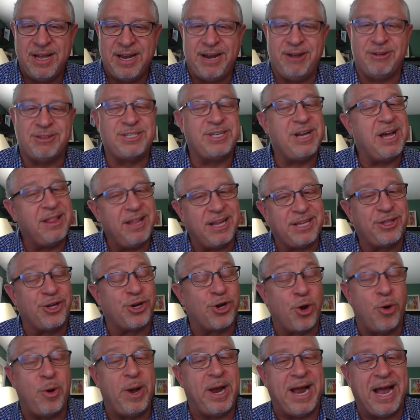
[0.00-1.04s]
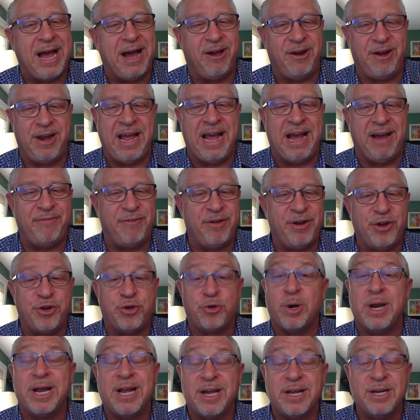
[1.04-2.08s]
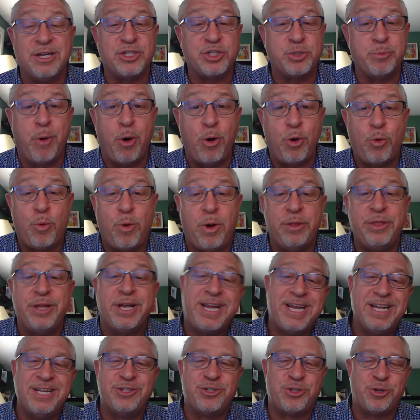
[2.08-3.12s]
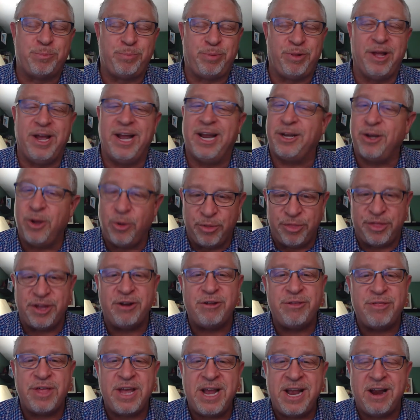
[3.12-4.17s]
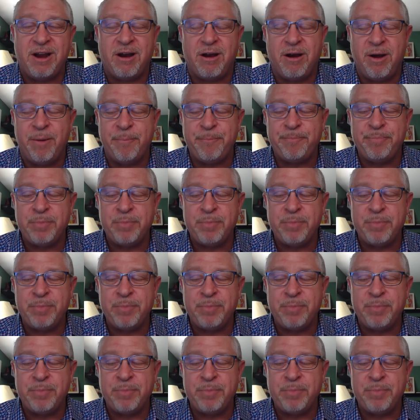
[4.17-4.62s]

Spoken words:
Now, it's not like they're going out and having a drink and a smoke while the kids are playing. No, they're there,